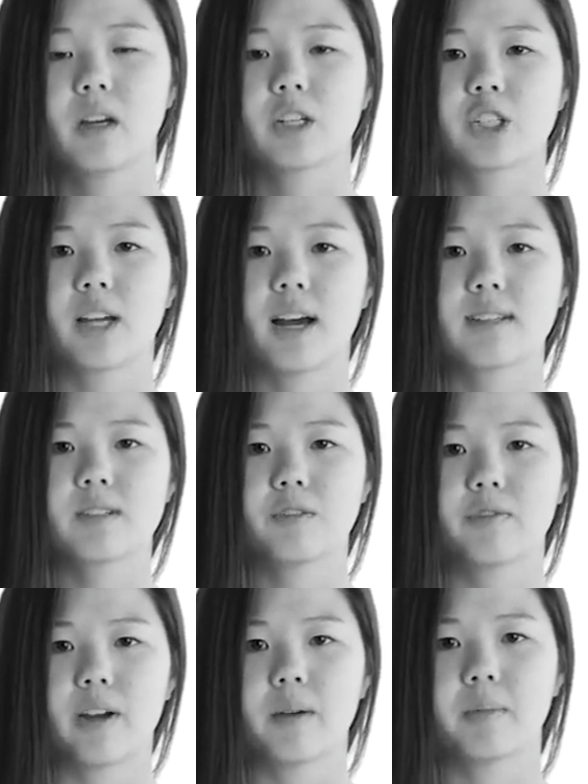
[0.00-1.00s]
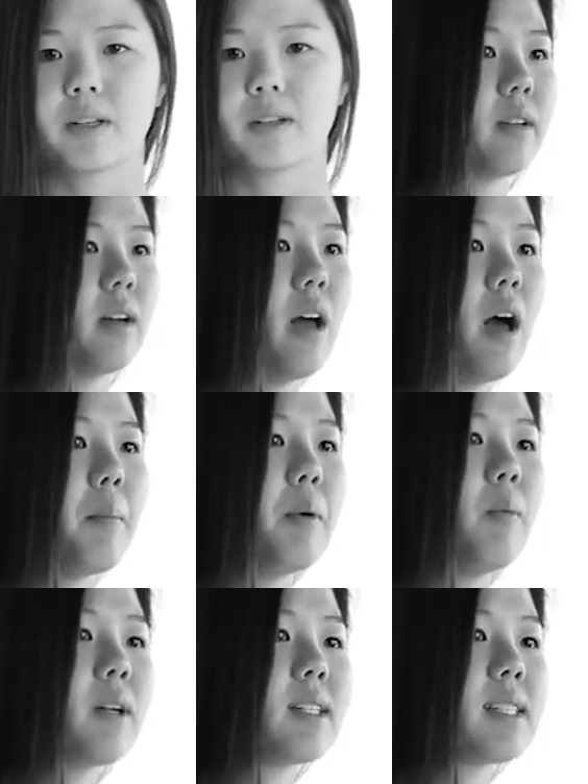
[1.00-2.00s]
She has no family. But
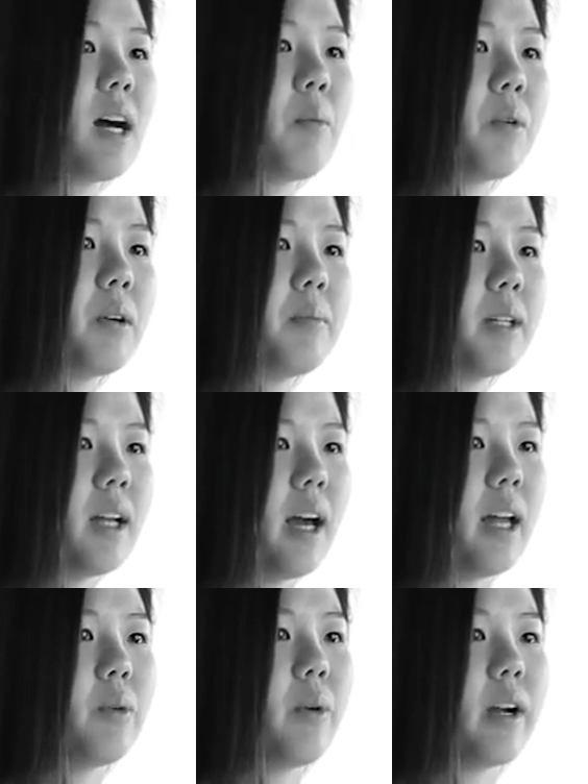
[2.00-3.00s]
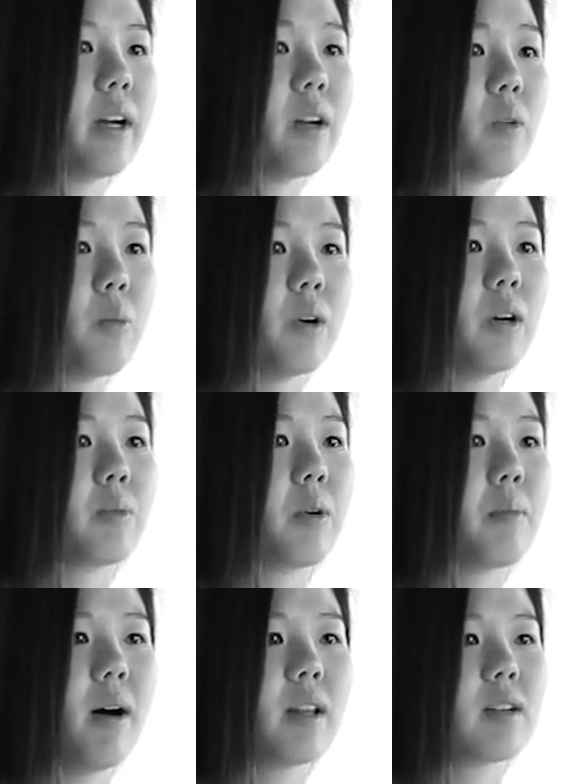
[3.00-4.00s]
what does that word mean anyway in a world
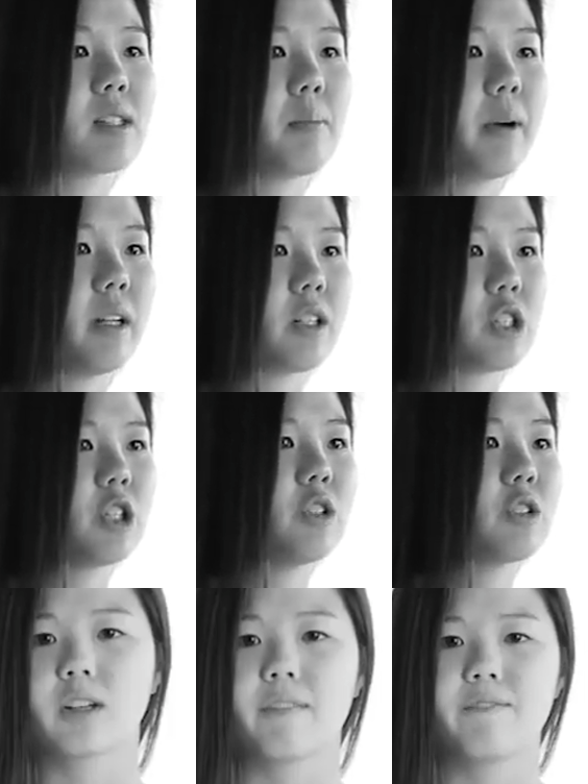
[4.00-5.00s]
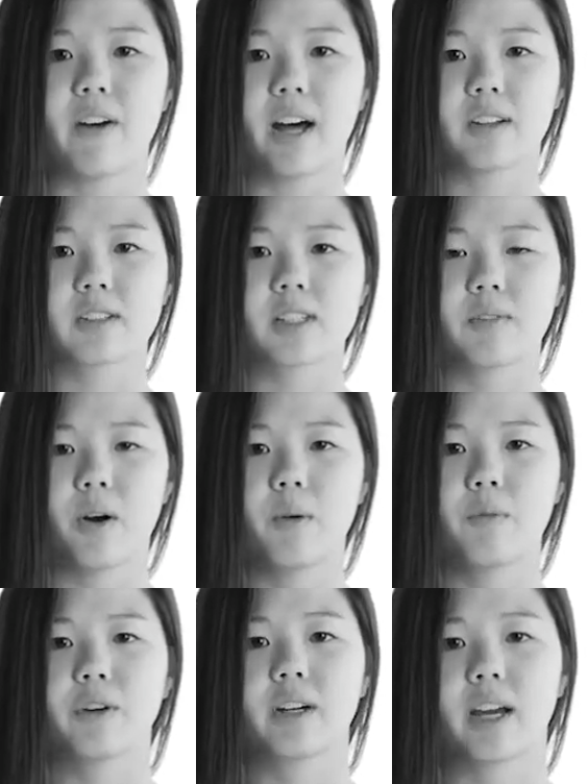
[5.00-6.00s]
where mothers abandon children and fathers leave
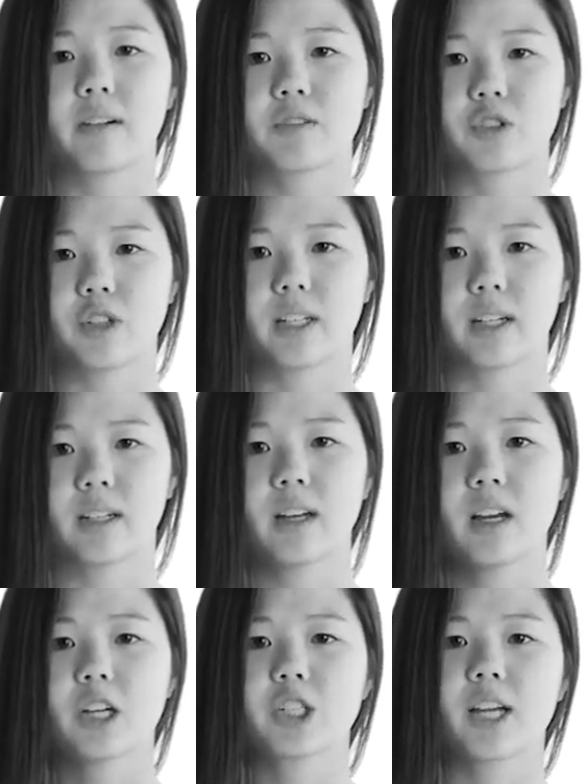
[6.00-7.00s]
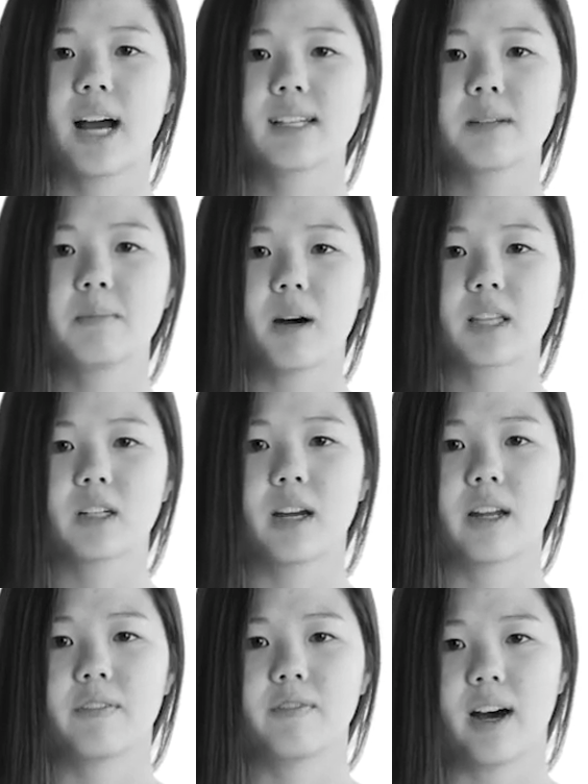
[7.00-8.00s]
home for a night of drinking? She has a mother
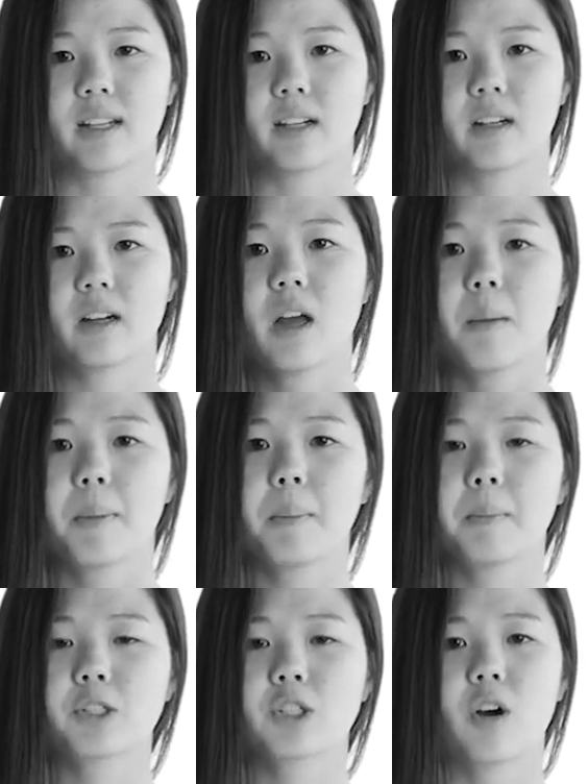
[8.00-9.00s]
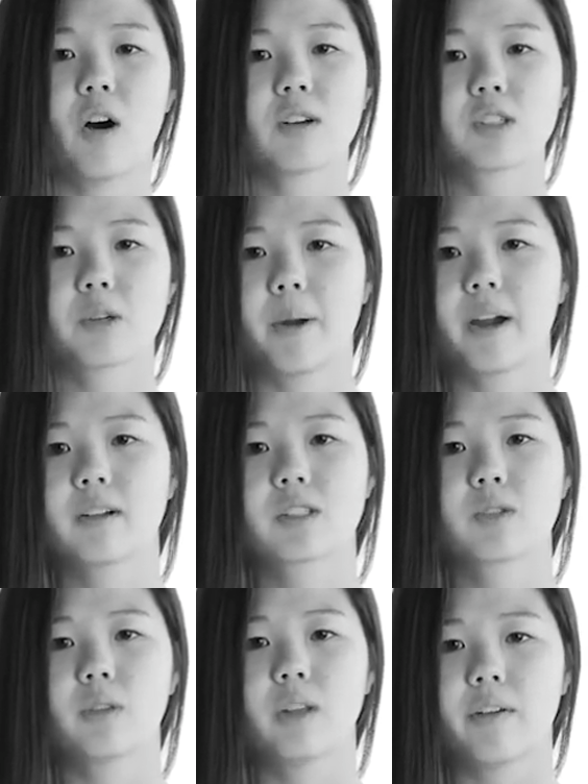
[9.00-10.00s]
and a father, people she calls her
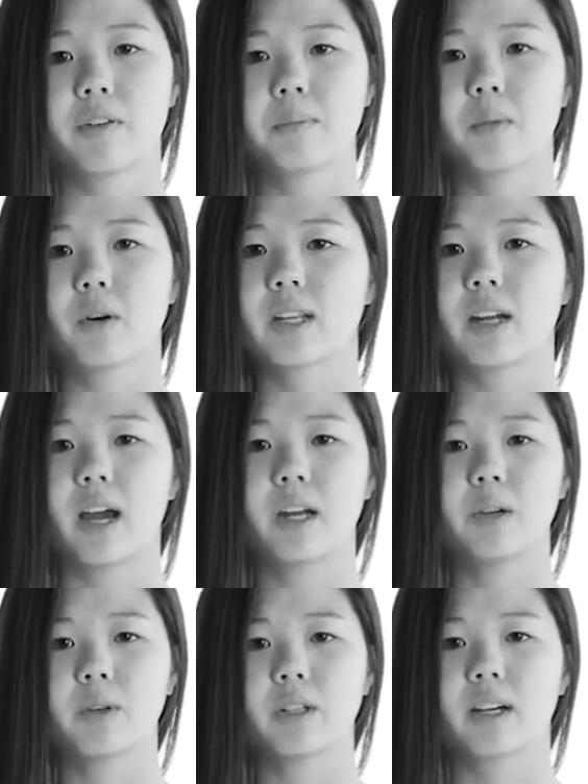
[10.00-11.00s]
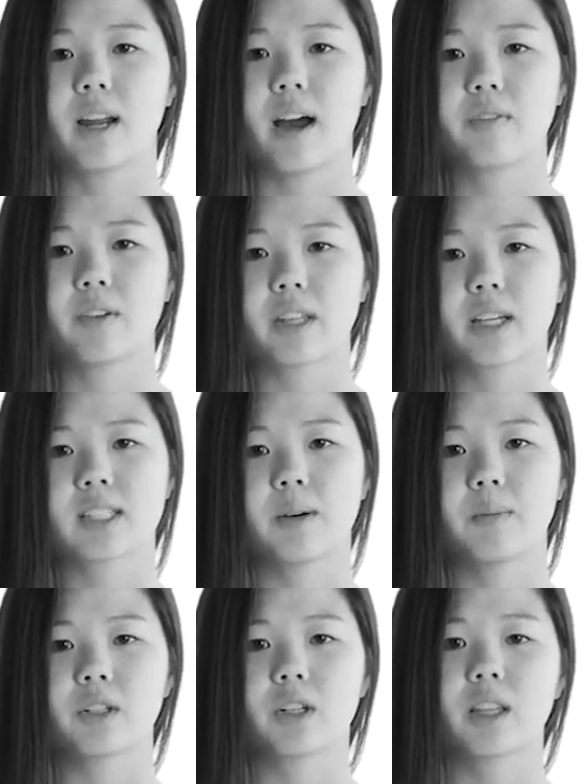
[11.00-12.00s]
parents who love her more than anyone could ever think
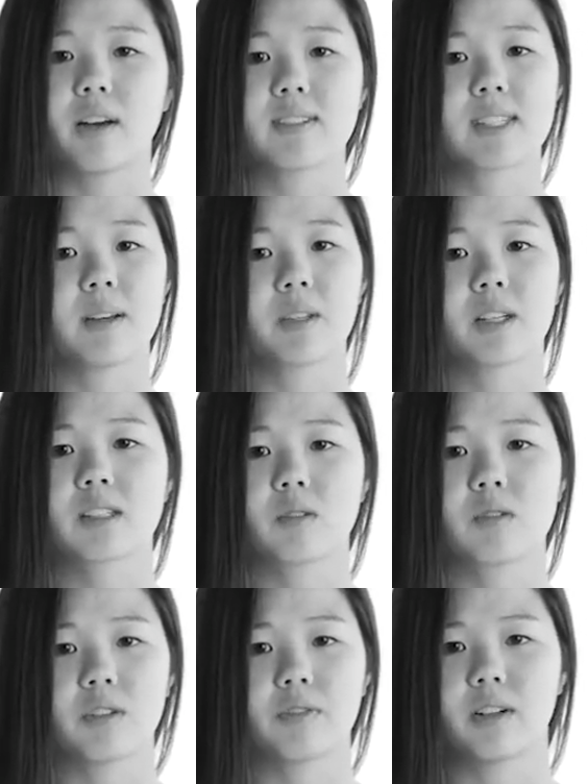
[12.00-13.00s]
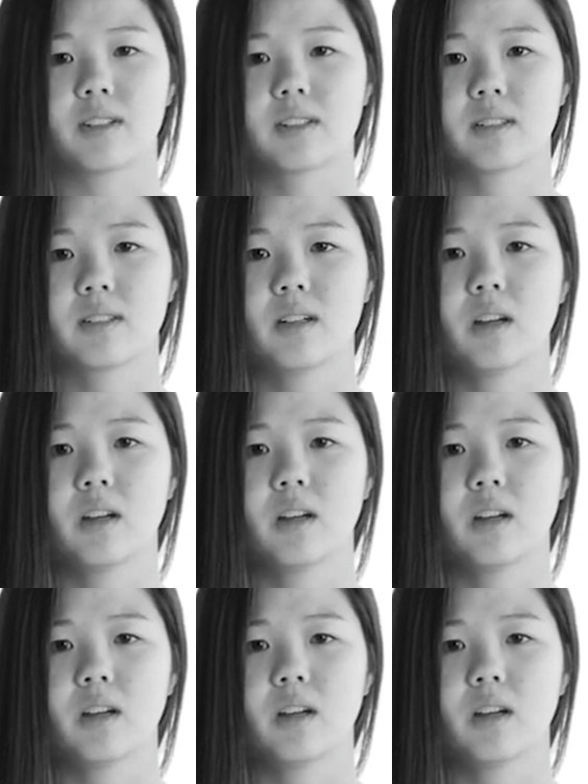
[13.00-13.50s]
someone could love something so different.